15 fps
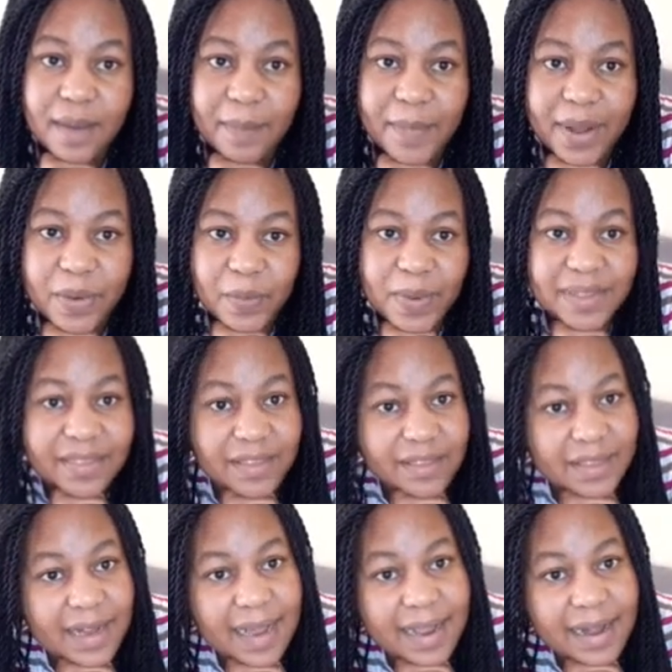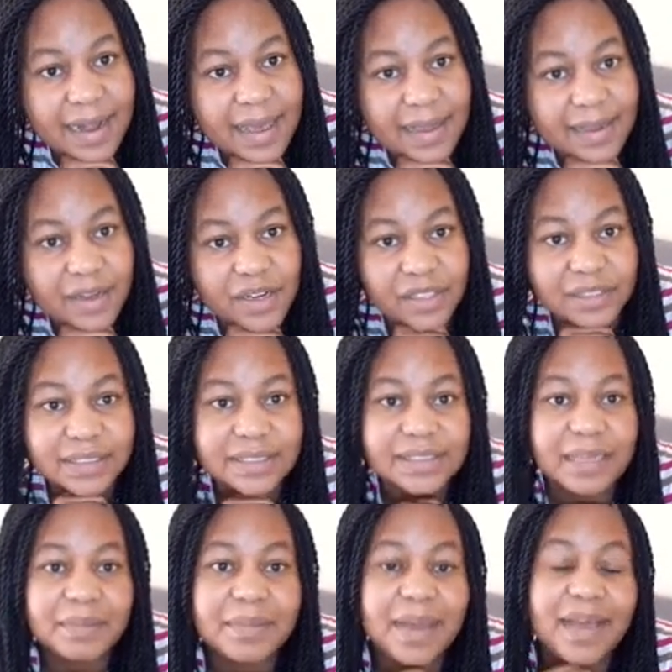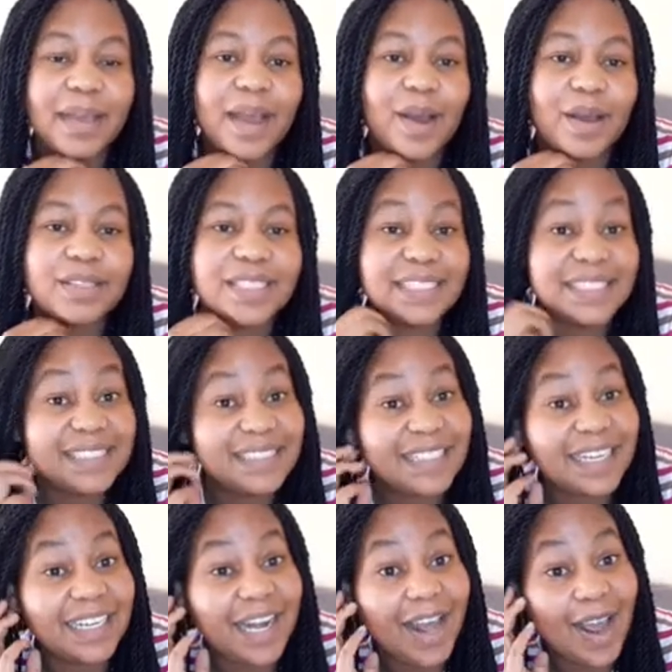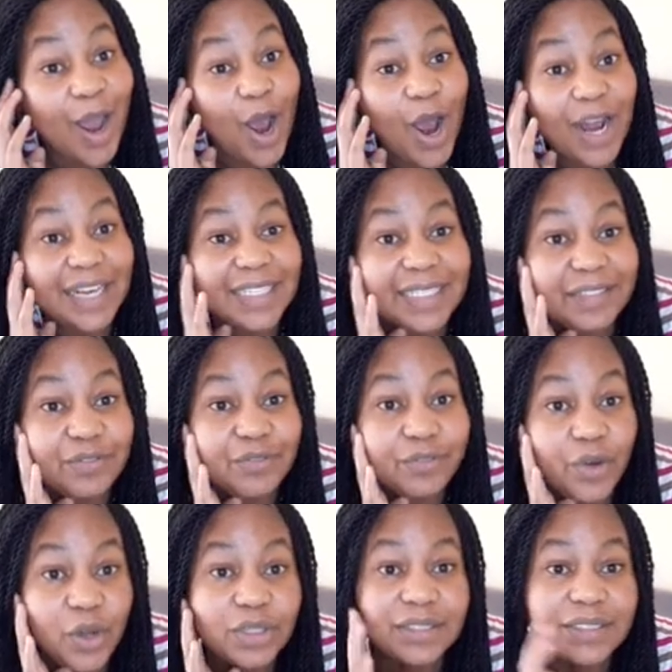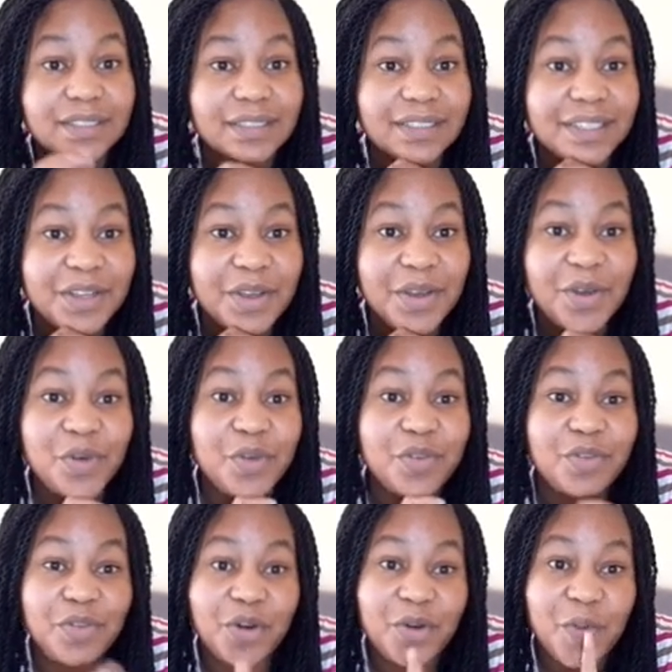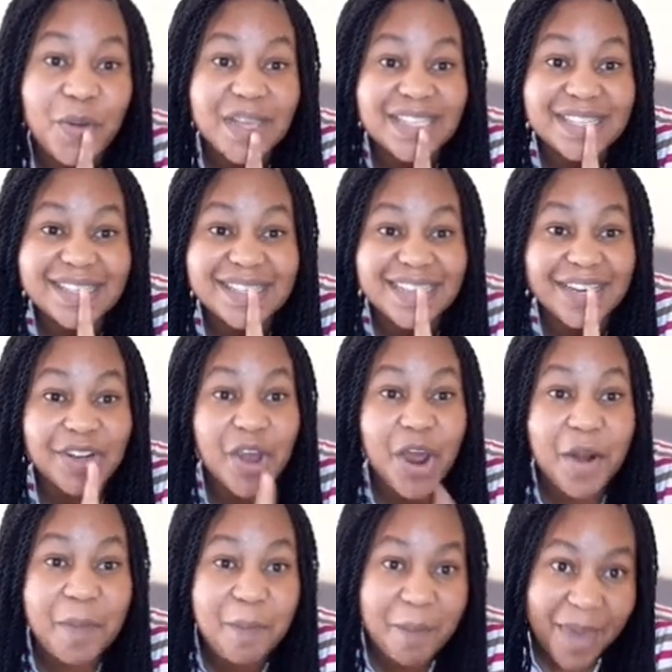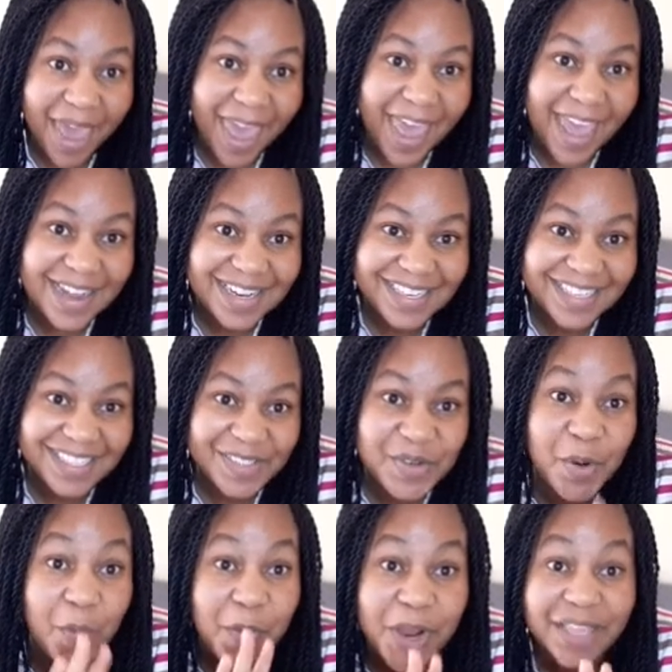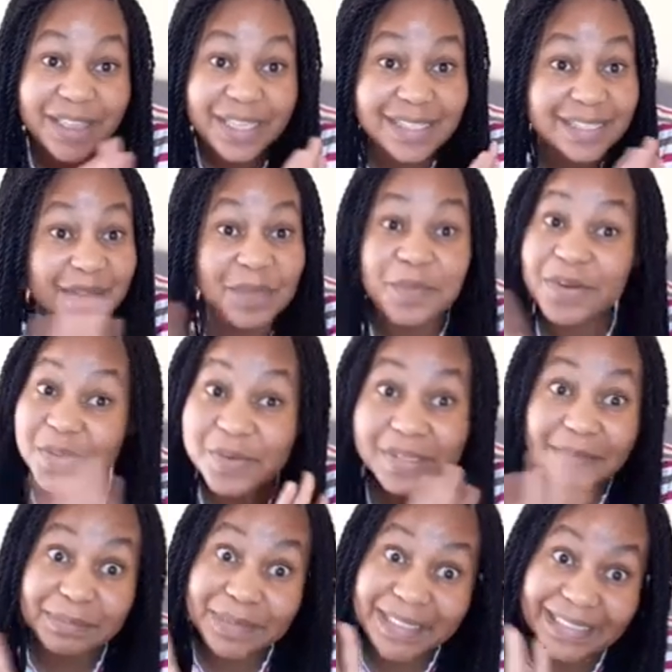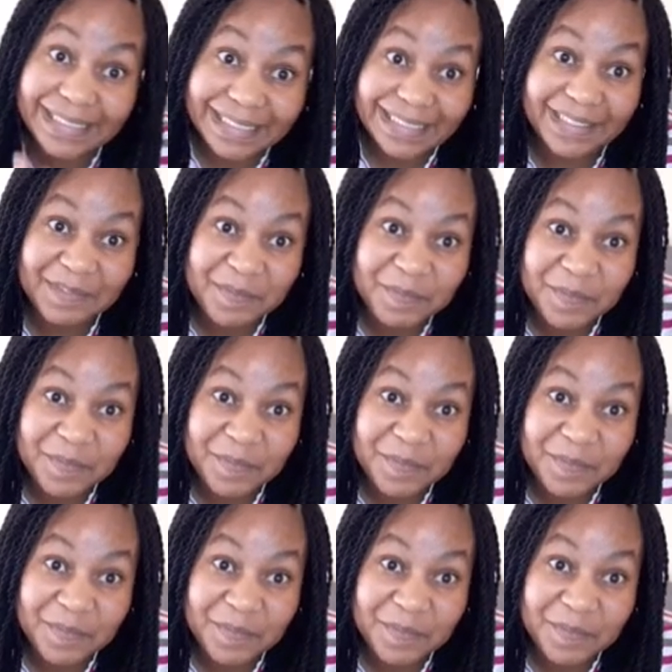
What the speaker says: But one thing that I like a lot is that my sister and I hardly fought. We fought once, it got bad to a point that somebody was bleeding.